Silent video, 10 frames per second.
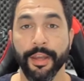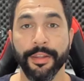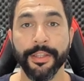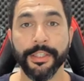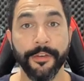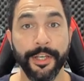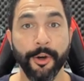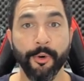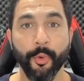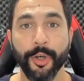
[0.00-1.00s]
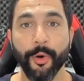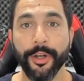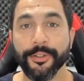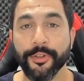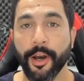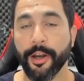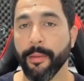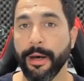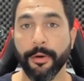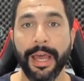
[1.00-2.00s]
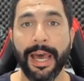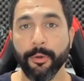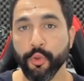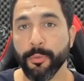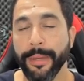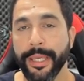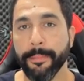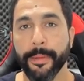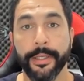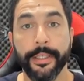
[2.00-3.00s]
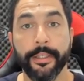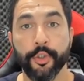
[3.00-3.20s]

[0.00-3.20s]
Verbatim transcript: In this video, we're going to talk about how to make money